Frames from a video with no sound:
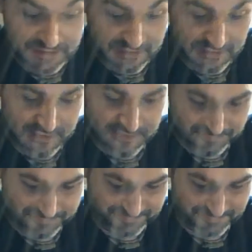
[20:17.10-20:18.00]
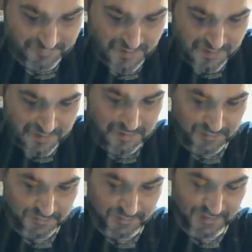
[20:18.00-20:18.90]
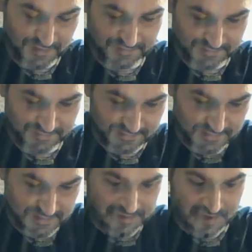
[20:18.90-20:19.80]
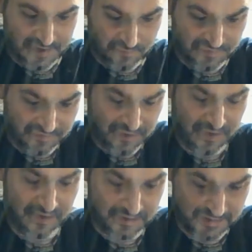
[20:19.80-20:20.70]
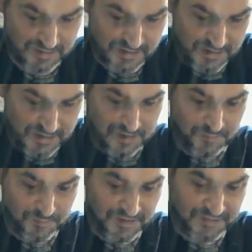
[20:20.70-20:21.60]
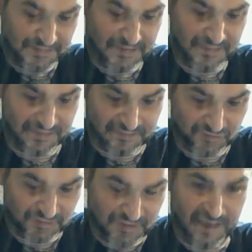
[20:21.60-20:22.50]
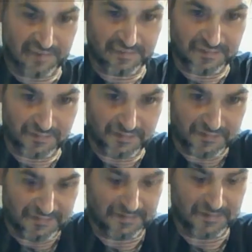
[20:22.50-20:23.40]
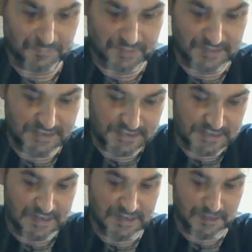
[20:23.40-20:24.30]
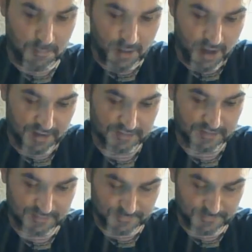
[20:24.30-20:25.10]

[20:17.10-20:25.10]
needing it for this. And we're just gonna mix in that citric acid so it's completely combined.